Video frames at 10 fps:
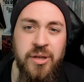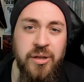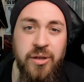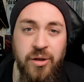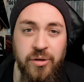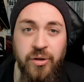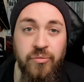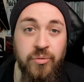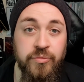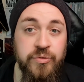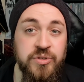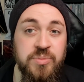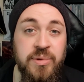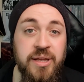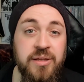Can't go wrong with a
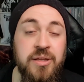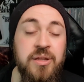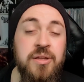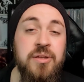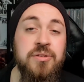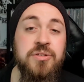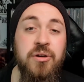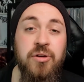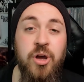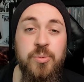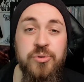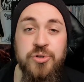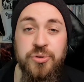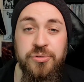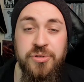split. So hope you
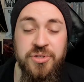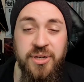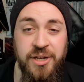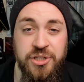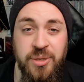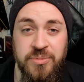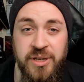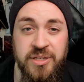enjoyed this collection update.